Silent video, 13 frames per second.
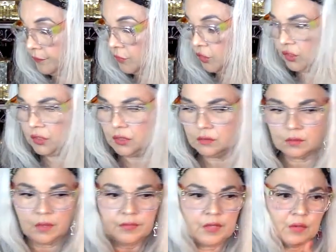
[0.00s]
she
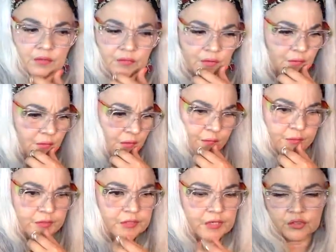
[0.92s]
i think one of her very
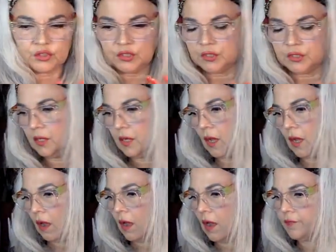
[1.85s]
first sales she
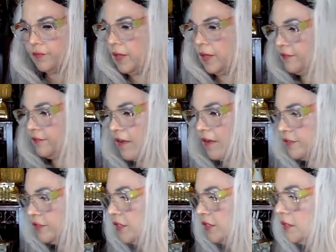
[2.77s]
offered like five or
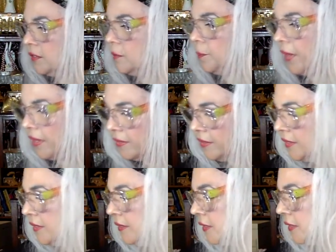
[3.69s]
six little
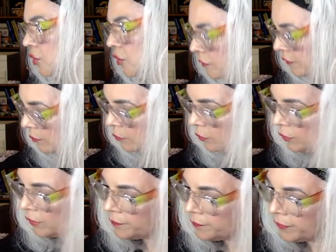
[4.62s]
pendants and two of them
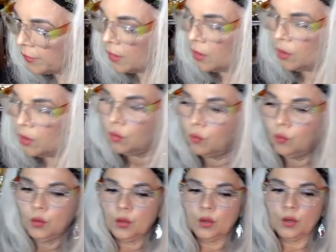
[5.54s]
were
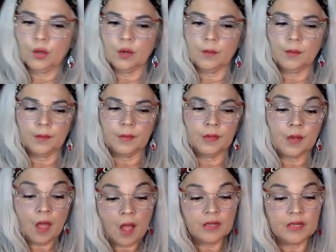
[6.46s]
were
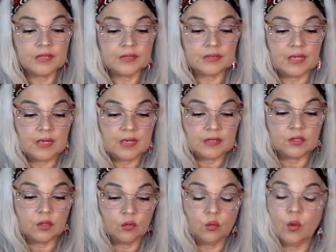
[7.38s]
lockets and i
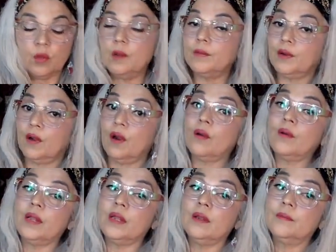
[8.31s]
sold one on
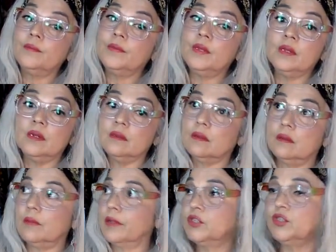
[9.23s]
mercari in
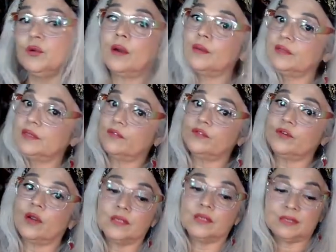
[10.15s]
like two hours after
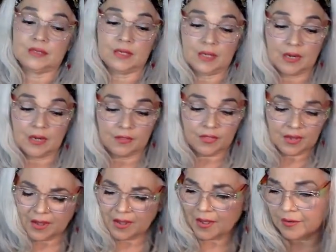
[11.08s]
i listed it and i
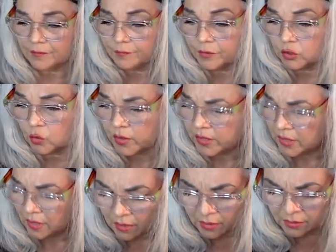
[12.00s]
think i had it for
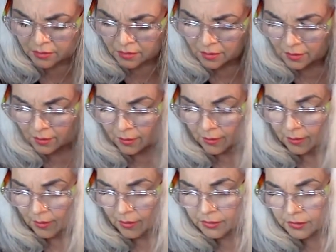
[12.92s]
29
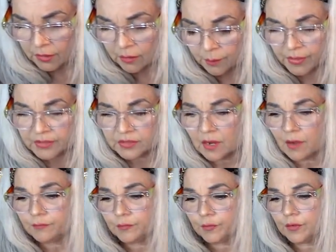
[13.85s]
and i took a best
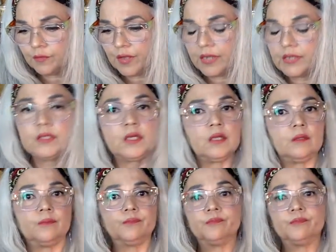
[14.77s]
offer of 18